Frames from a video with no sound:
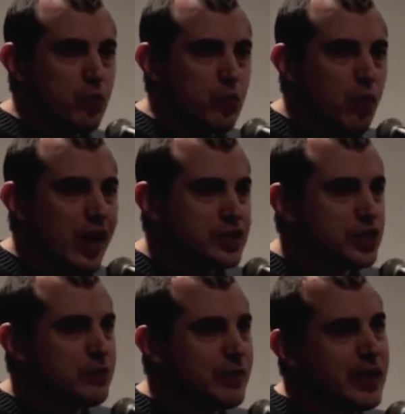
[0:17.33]

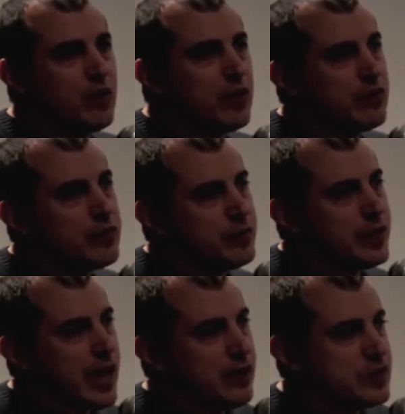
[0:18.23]
watching Bitcoin from
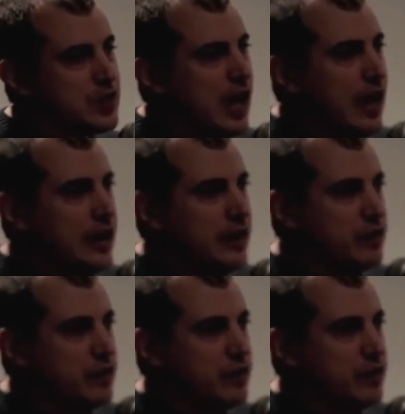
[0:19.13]
the outside,